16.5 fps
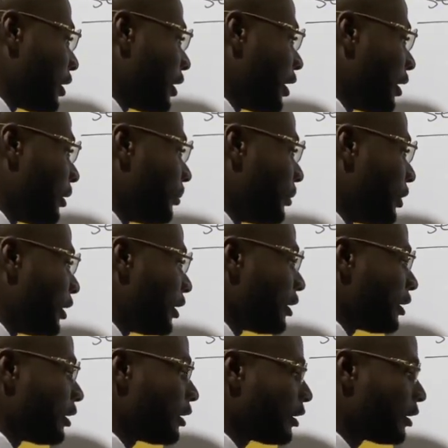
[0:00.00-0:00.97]
AB,
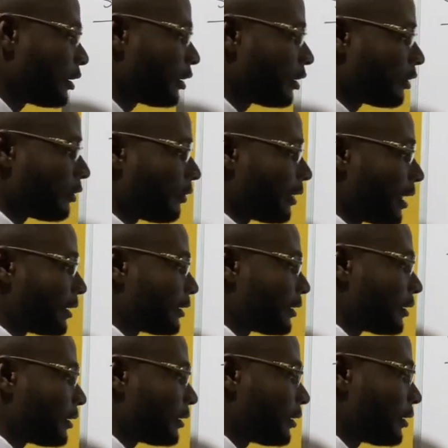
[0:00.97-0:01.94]
right?
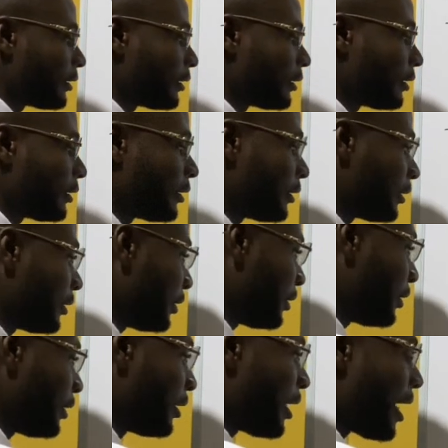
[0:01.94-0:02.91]

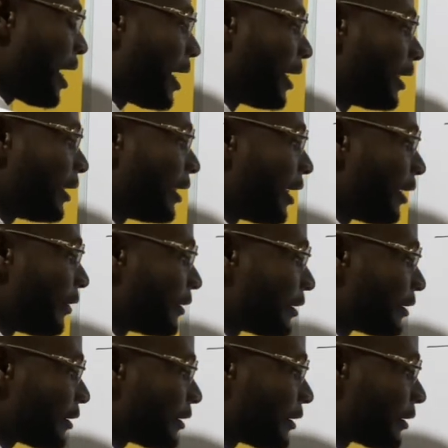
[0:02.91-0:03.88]
And there
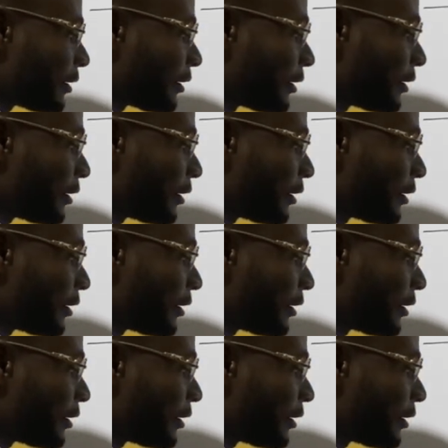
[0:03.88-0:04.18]
is